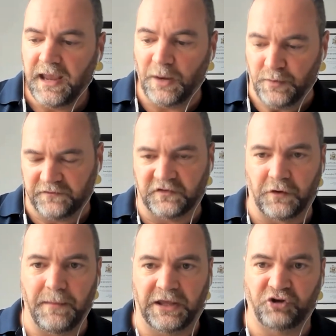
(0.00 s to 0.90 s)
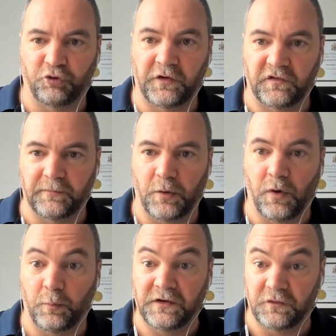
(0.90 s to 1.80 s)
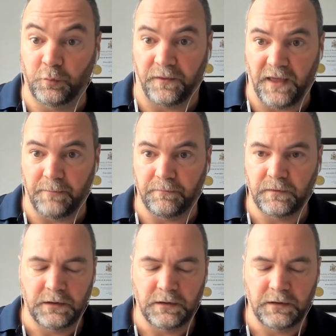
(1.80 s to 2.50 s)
and we have to start making choices about what we do with them,